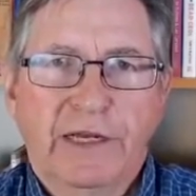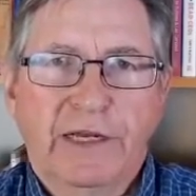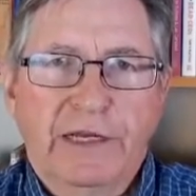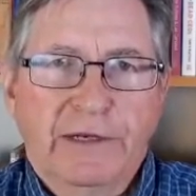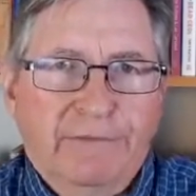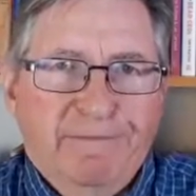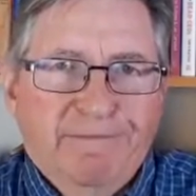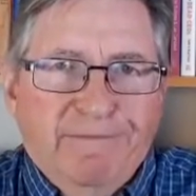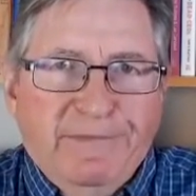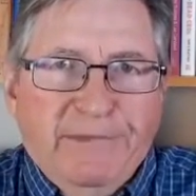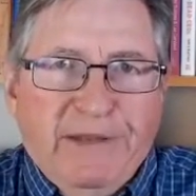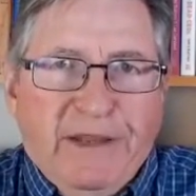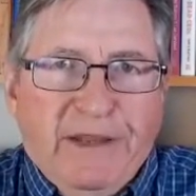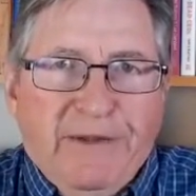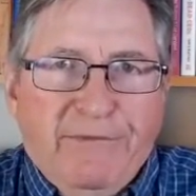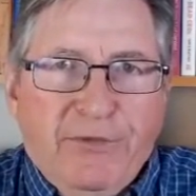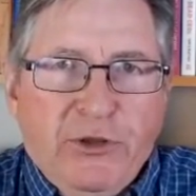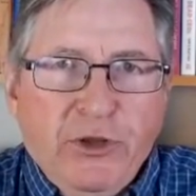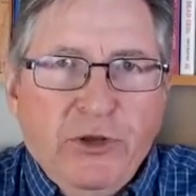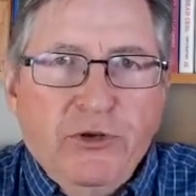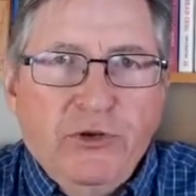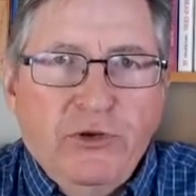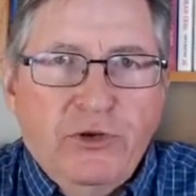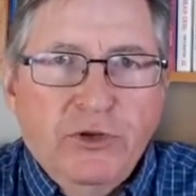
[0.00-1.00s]
And if
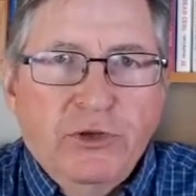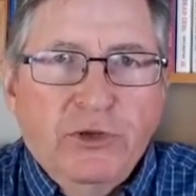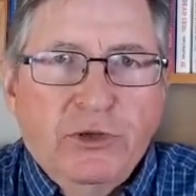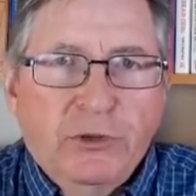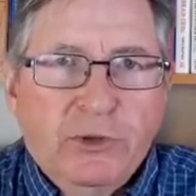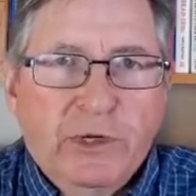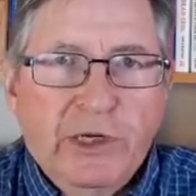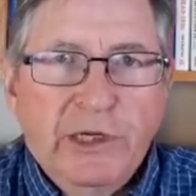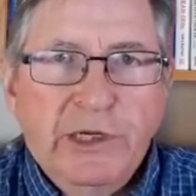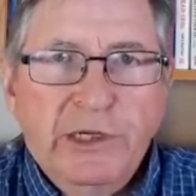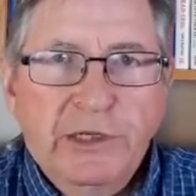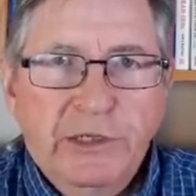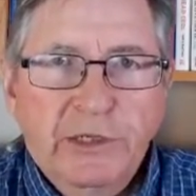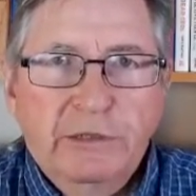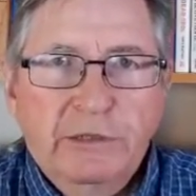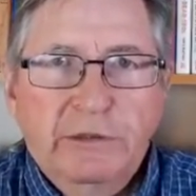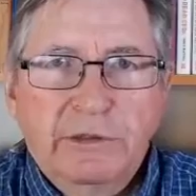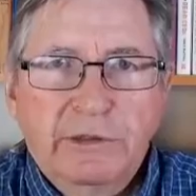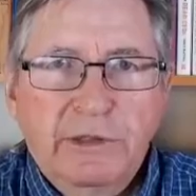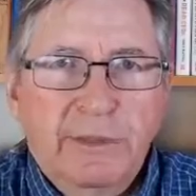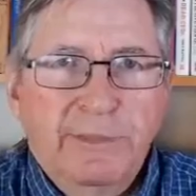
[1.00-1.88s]
you do, I don't